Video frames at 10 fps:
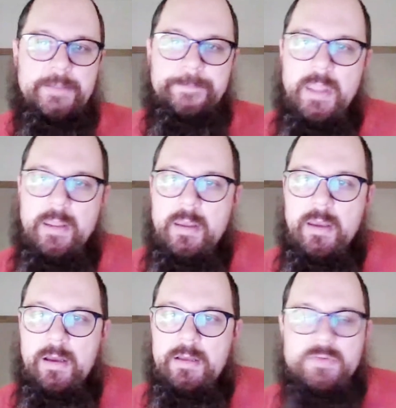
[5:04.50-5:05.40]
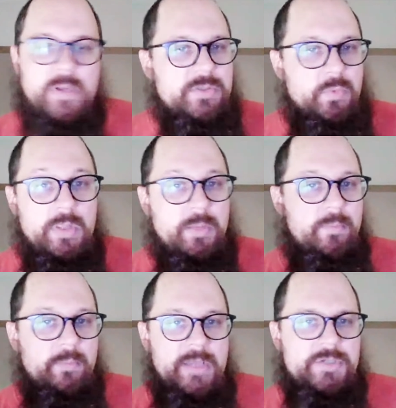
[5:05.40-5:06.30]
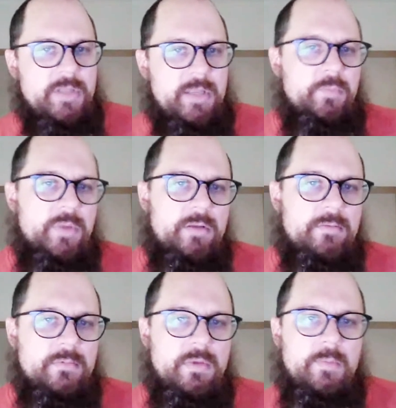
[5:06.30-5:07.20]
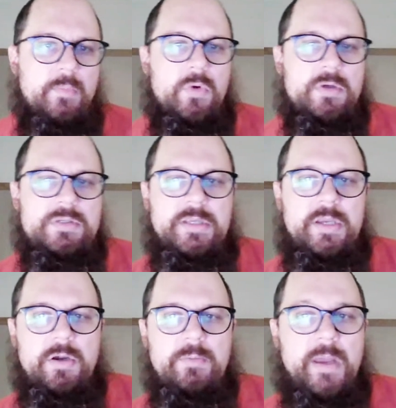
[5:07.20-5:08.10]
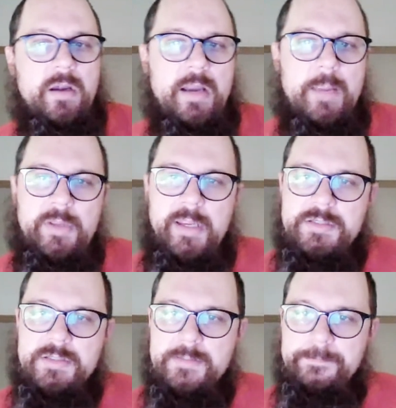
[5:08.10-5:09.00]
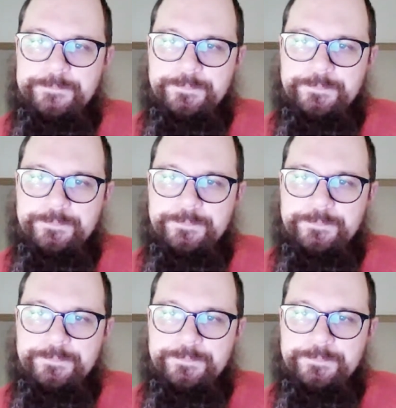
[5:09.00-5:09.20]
it to actually really make sure that you build more secure, better applications.